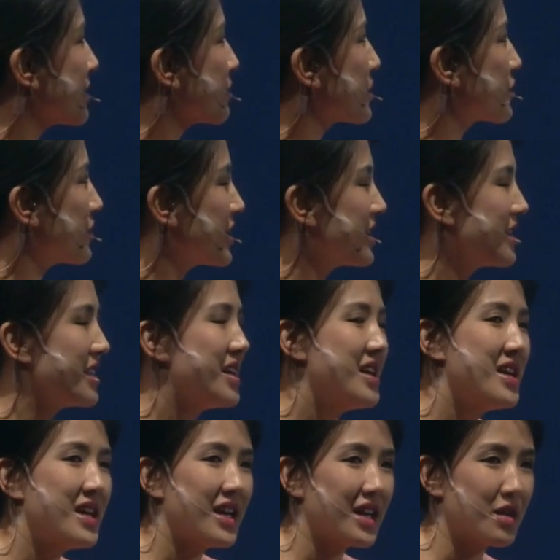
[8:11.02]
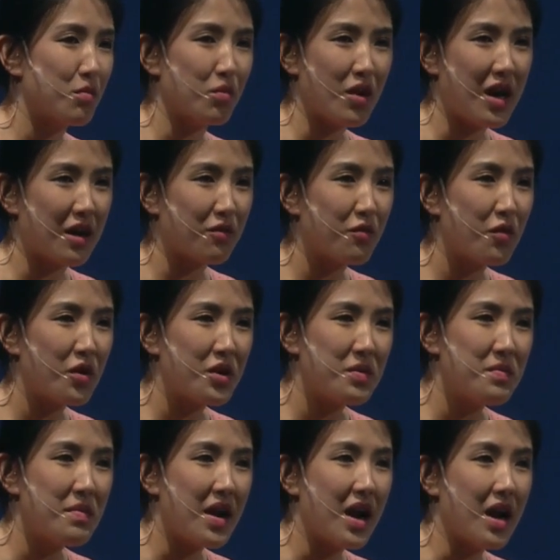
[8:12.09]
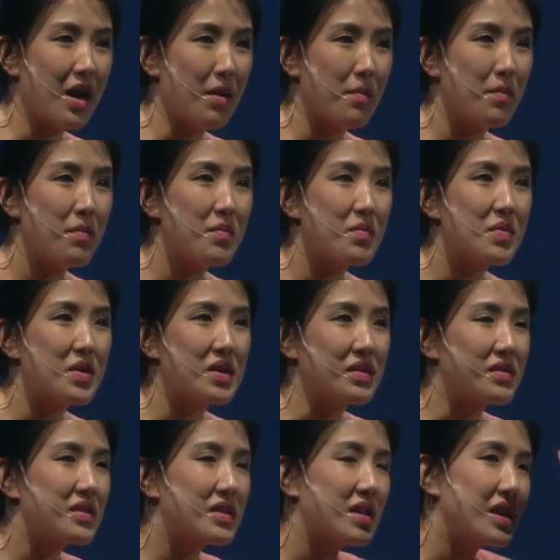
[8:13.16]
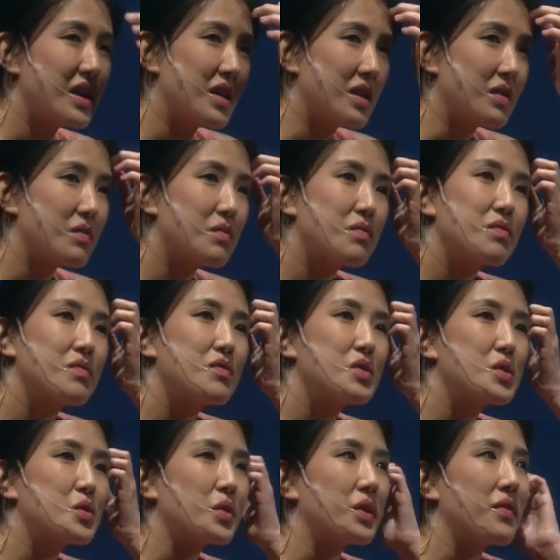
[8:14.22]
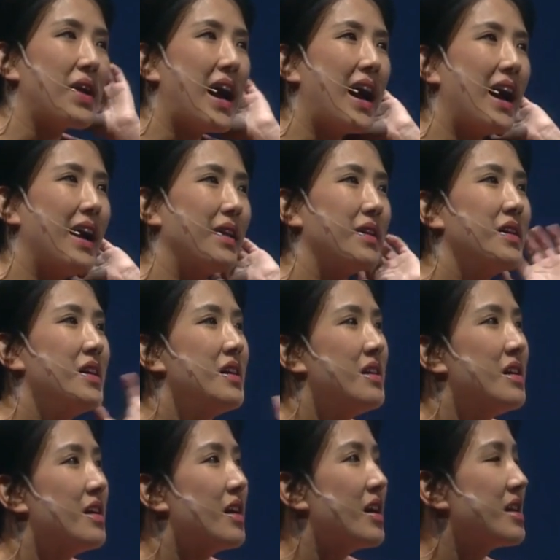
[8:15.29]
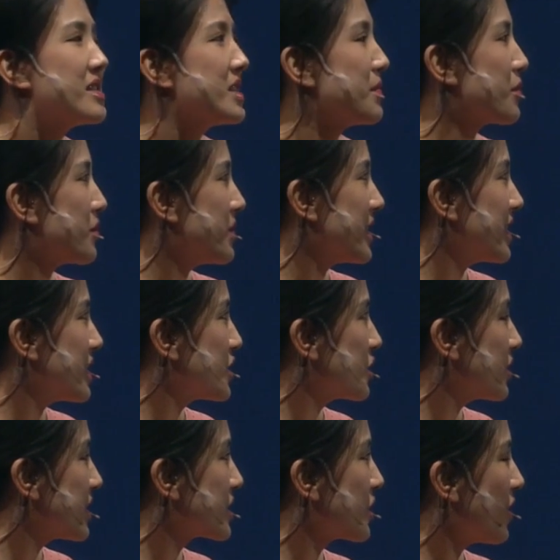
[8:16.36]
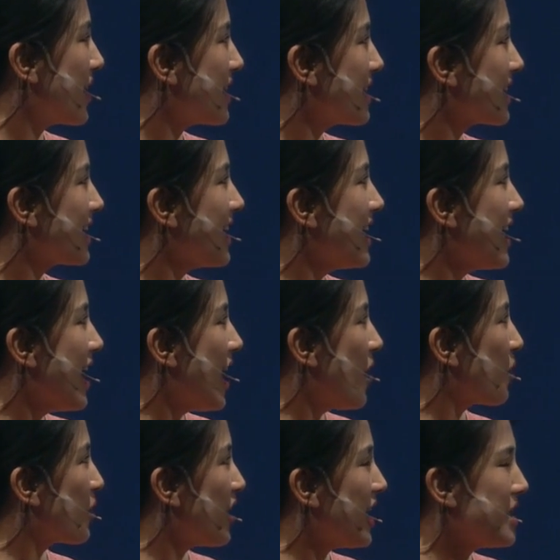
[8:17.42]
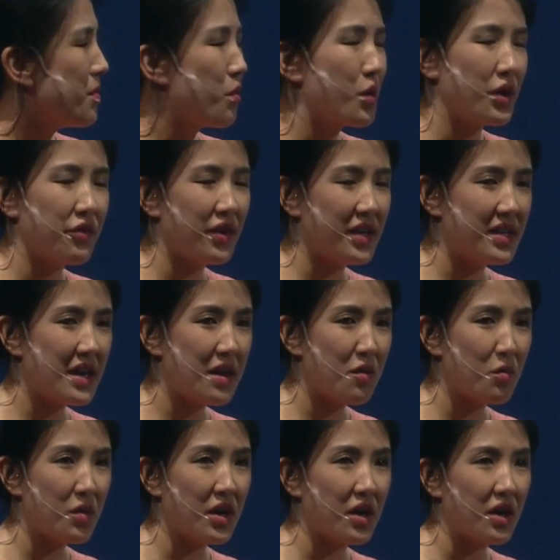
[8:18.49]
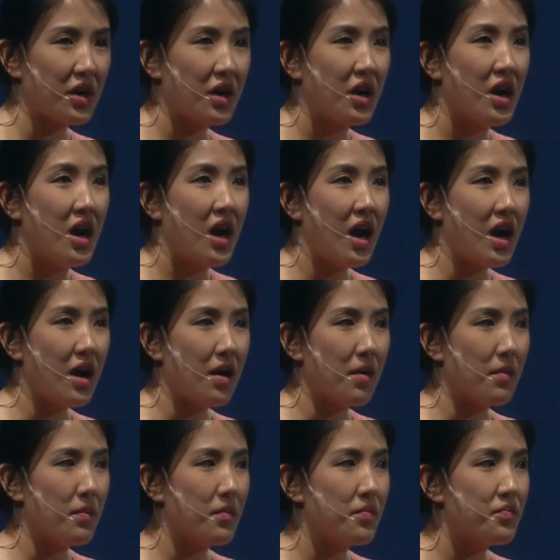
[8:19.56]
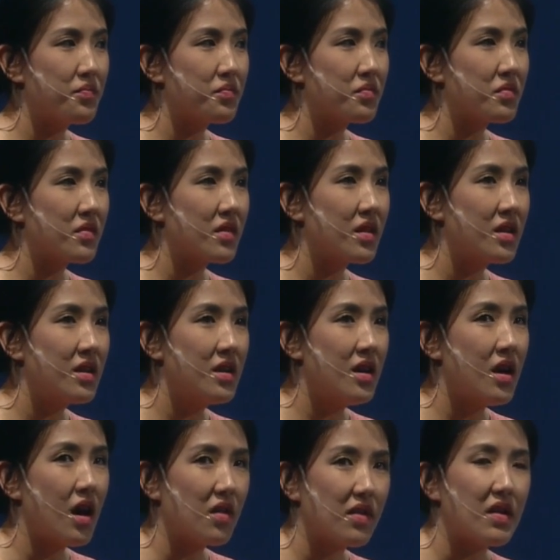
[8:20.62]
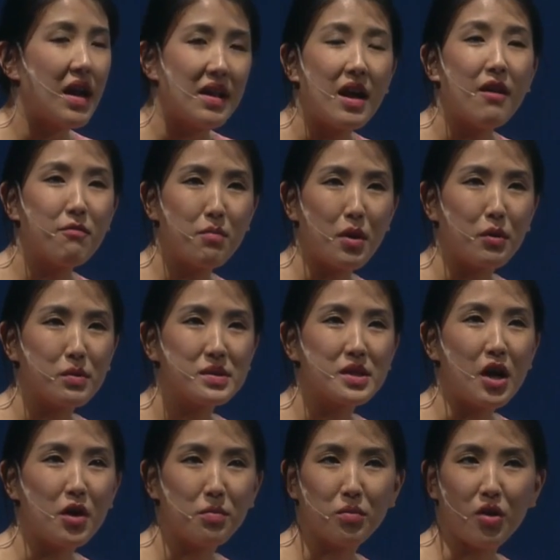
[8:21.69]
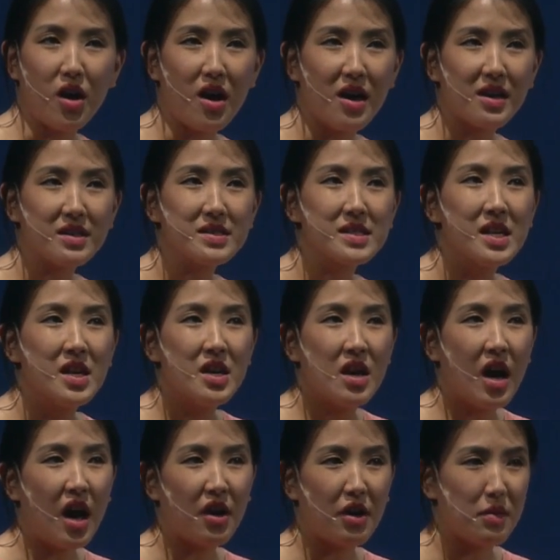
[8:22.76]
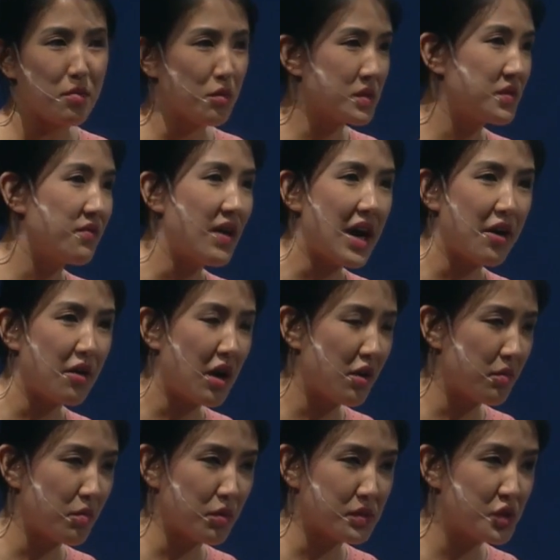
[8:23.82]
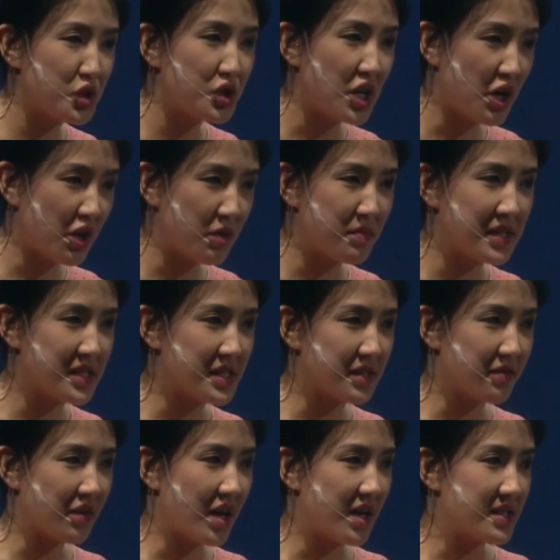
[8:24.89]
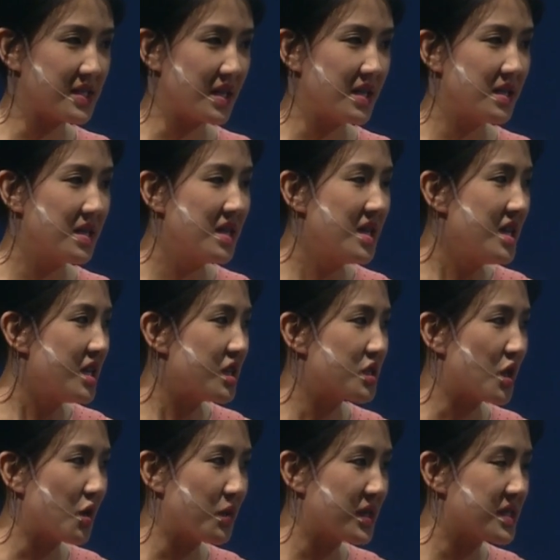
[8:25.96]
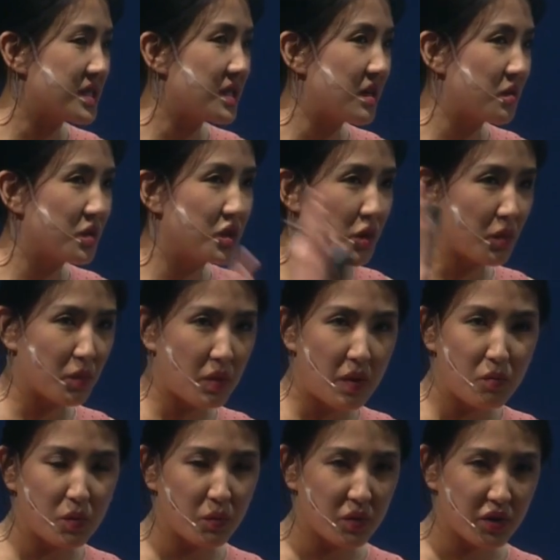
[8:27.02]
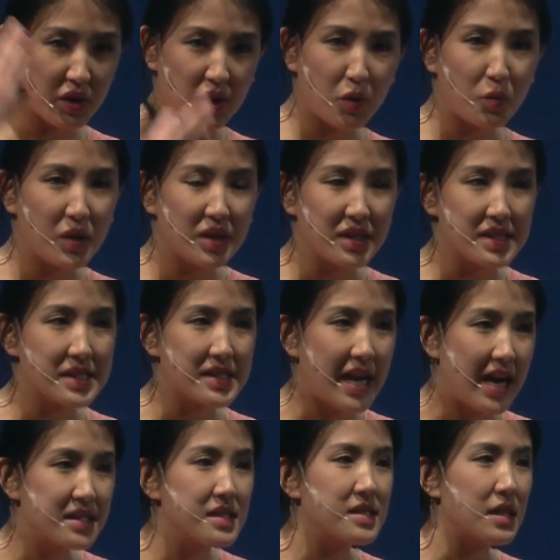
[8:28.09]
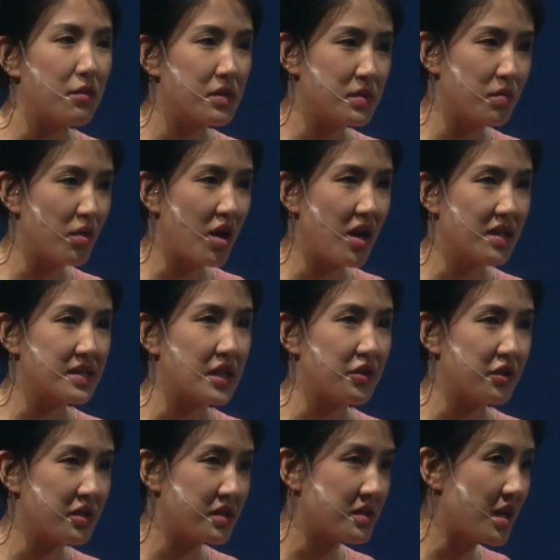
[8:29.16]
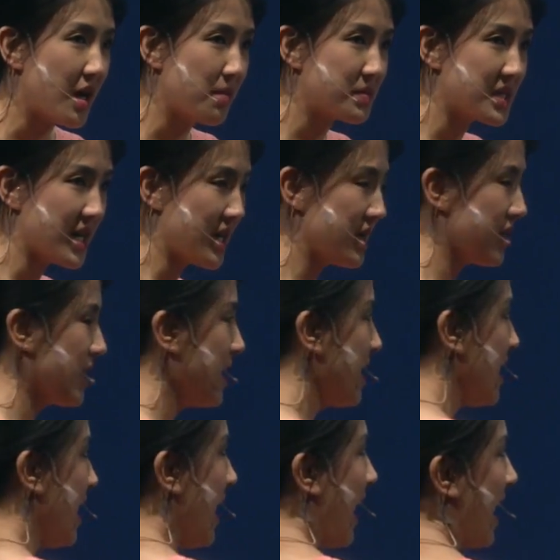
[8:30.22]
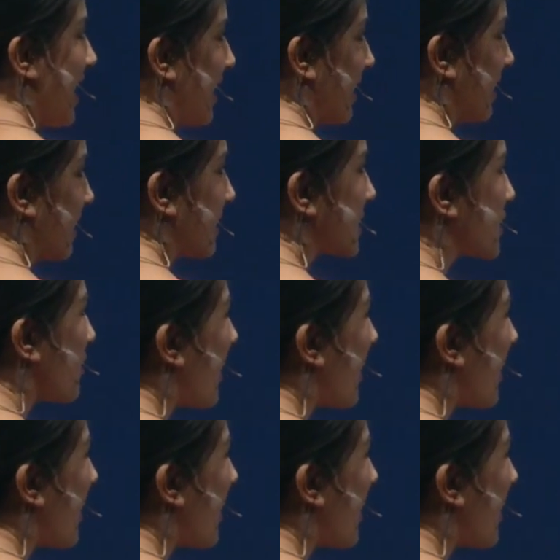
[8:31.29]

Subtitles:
it was written in a blog form, it sort of had a deeper meaning to it. So I think we're at a point right now where at HuffPost, our blogs are our most shared pieces of content. It's always, when we look at our weekly stats, it's always blogs that are in the top 10. And so